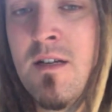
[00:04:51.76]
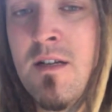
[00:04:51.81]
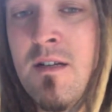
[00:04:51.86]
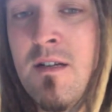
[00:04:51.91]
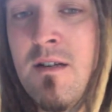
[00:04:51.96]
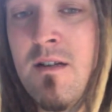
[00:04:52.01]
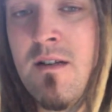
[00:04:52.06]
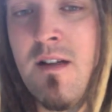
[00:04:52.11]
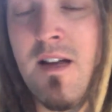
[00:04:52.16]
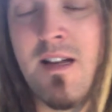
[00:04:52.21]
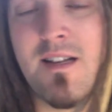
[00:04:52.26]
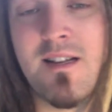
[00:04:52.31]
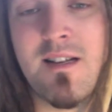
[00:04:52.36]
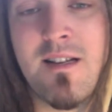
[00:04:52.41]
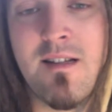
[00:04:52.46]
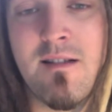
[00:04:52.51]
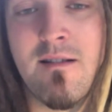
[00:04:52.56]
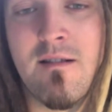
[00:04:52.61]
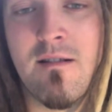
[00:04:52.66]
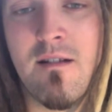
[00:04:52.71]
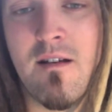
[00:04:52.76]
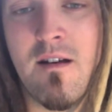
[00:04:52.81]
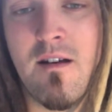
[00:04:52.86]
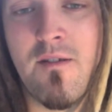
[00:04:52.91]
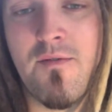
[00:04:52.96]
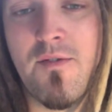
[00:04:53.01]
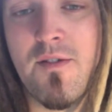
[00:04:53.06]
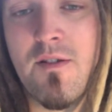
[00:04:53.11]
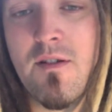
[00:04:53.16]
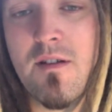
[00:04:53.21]
Actually, I
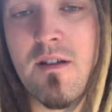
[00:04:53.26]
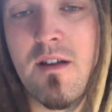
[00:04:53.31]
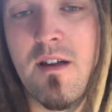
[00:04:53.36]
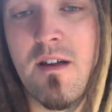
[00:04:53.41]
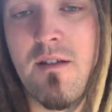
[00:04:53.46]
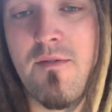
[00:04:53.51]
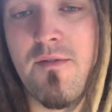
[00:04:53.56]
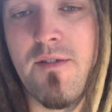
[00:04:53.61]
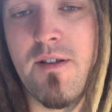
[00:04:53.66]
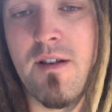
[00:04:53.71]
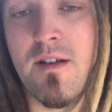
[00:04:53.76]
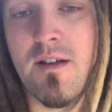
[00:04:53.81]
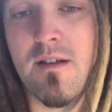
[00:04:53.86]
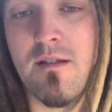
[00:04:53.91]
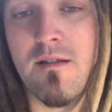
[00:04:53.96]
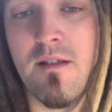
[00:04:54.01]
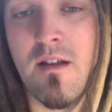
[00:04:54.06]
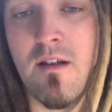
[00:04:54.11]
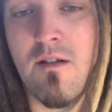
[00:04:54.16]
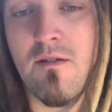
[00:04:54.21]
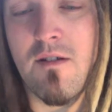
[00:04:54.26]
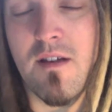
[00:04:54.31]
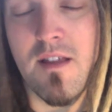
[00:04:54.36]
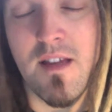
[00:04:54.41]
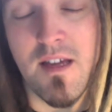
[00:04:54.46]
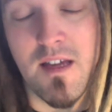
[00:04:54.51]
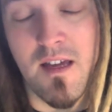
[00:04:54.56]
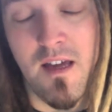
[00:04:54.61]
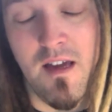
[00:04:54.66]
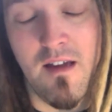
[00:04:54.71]
kind of feel like the longer they
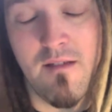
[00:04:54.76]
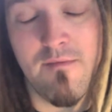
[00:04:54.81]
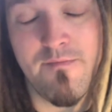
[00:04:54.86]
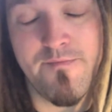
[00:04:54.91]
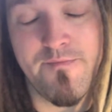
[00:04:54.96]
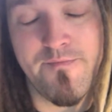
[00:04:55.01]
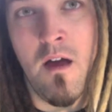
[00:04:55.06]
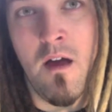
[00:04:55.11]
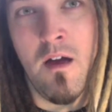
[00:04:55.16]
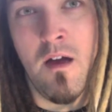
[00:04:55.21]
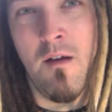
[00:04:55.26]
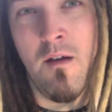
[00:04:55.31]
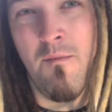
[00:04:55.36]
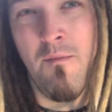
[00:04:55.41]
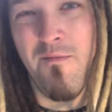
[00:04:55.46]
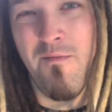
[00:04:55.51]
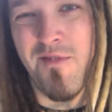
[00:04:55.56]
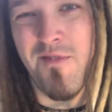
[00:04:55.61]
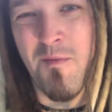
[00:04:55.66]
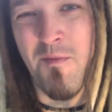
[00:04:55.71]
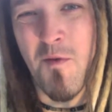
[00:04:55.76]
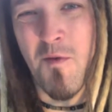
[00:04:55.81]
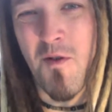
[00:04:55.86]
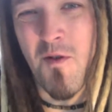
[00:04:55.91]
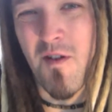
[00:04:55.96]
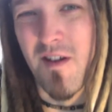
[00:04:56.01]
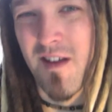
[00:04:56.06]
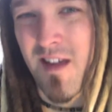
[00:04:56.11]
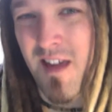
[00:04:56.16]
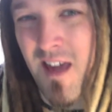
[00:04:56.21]
get, the
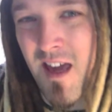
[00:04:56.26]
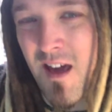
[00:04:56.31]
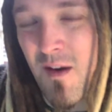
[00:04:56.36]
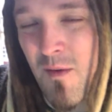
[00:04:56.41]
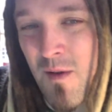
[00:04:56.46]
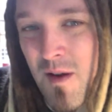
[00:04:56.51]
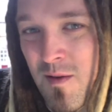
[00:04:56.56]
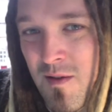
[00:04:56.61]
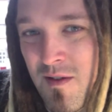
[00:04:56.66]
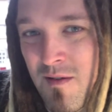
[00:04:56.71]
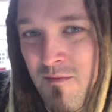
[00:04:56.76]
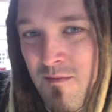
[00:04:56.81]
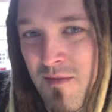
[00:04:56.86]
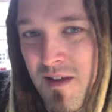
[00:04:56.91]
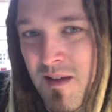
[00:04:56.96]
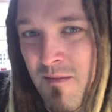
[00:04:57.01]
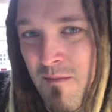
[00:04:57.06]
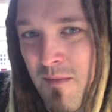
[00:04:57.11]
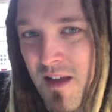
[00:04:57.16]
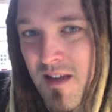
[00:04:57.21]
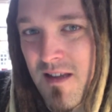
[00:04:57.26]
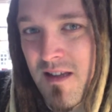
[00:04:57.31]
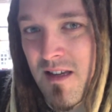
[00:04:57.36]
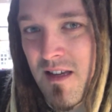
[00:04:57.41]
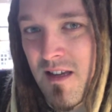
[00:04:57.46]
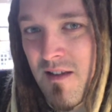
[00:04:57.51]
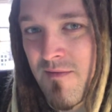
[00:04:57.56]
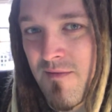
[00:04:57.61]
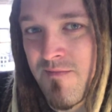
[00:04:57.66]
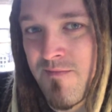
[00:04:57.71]
more I can get away with them being
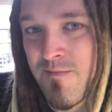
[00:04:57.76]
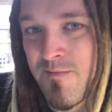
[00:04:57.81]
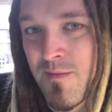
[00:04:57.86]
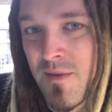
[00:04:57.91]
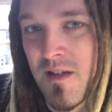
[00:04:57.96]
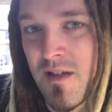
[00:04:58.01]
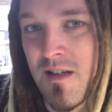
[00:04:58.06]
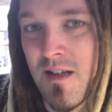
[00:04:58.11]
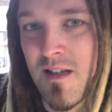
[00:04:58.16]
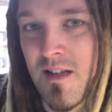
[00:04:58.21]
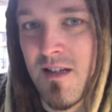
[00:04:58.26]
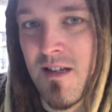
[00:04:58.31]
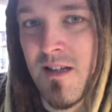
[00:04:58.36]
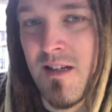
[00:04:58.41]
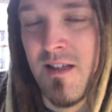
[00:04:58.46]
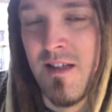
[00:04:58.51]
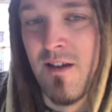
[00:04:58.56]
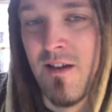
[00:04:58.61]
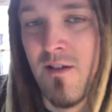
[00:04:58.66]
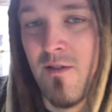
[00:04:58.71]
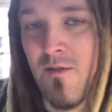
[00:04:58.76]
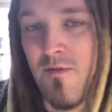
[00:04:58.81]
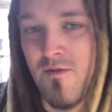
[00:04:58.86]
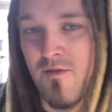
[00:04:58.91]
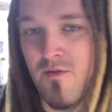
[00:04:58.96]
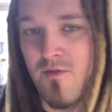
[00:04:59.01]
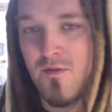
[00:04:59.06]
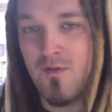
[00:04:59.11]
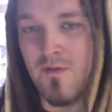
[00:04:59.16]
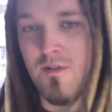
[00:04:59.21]
messy, because actually the
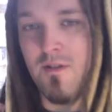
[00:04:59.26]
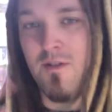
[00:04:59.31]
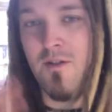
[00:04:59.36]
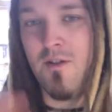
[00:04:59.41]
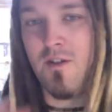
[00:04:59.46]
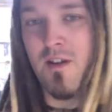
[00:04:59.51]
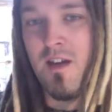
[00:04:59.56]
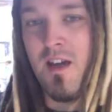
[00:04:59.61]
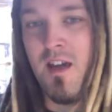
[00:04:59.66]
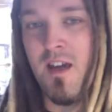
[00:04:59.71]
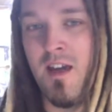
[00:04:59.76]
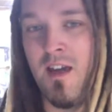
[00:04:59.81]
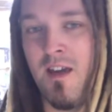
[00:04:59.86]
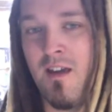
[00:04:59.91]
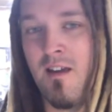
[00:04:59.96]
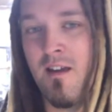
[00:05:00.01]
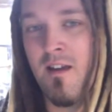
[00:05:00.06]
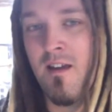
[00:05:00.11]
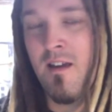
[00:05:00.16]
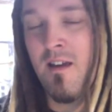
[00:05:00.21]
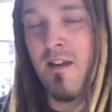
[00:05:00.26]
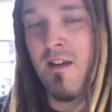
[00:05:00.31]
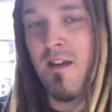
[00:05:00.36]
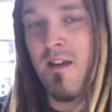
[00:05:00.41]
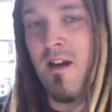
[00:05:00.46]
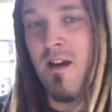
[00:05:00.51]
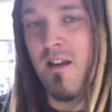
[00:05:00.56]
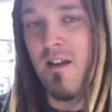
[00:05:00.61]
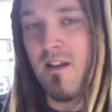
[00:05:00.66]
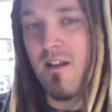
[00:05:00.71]
overall look here
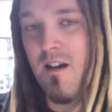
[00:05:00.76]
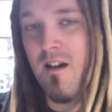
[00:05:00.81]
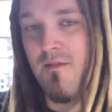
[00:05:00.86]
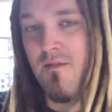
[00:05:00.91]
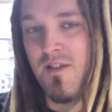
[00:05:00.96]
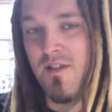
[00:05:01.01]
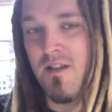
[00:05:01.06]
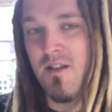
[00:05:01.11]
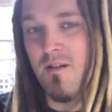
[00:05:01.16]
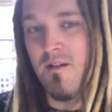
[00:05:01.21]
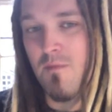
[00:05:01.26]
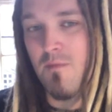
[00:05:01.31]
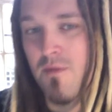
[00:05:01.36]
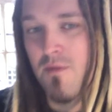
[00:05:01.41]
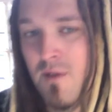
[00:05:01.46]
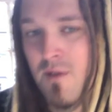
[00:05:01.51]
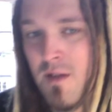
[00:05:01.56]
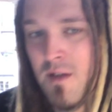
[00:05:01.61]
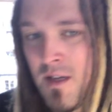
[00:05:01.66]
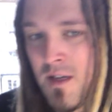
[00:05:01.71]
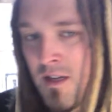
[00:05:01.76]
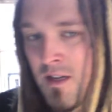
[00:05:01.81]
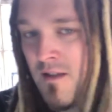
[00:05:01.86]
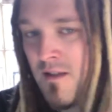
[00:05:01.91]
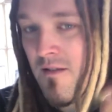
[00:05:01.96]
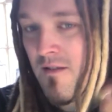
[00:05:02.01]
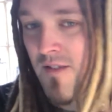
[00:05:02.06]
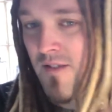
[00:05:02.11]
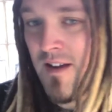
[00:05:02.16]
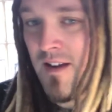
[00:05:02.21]
kind of covers up the
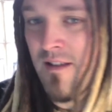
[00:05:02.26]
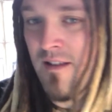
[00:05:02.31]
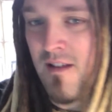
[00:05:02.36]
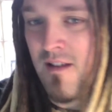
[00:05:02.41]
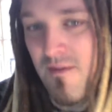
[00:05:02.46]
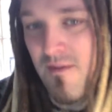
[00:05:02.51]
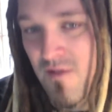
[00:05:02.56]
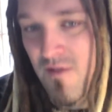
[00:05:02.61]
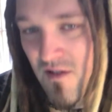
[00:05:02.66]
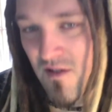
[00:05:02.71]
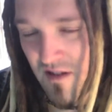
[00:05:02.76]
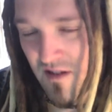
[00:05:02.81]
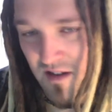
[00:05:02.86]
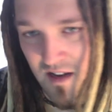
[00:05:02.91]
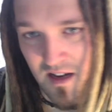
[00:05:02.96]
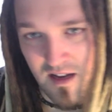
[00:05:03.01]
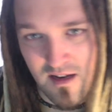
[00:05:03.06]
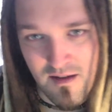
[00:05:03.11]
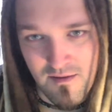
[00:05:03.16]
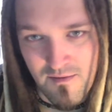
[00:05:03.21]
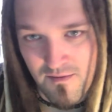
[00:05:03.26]
fact that I've got kind of